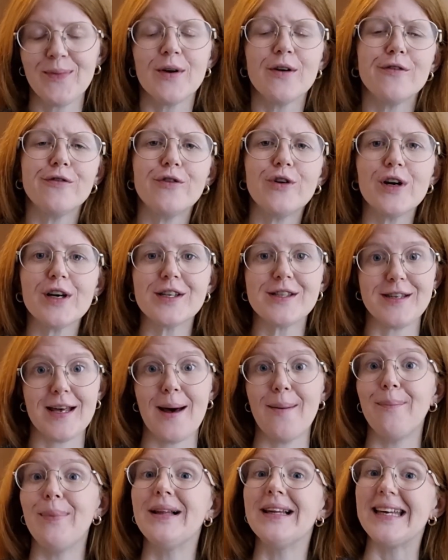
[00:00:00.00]
For
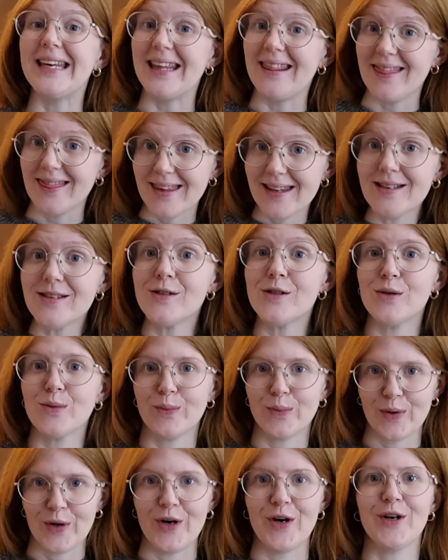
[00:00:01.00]
example, in this
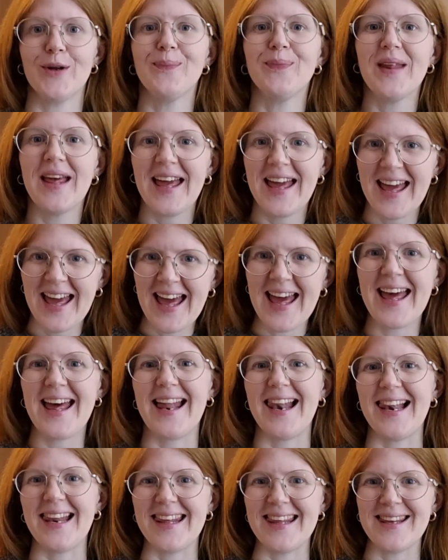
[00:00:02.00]
word,
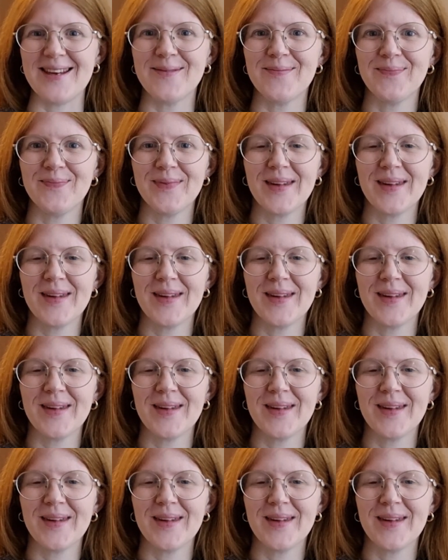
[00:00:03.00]
helg.